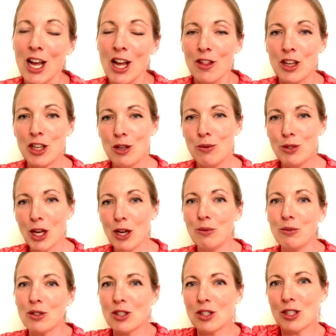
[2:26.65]
that you
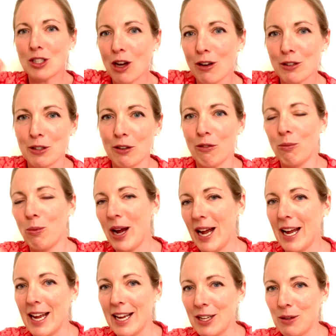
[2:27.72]
don't start off
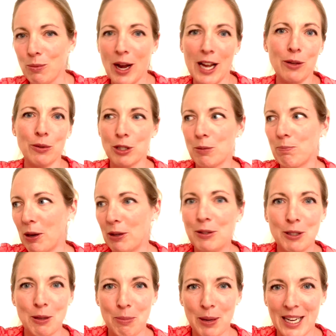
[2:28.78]
where you're supposed
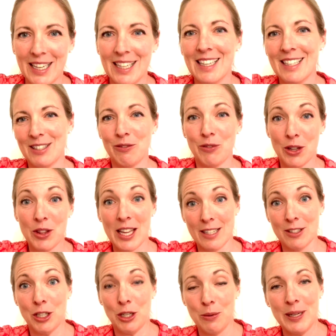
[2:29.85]
to be sort of that
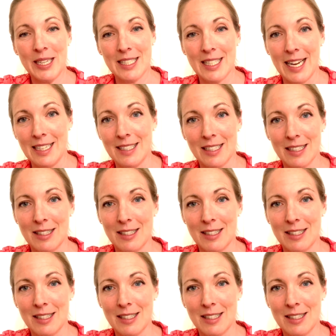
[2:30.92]
2 weeks later.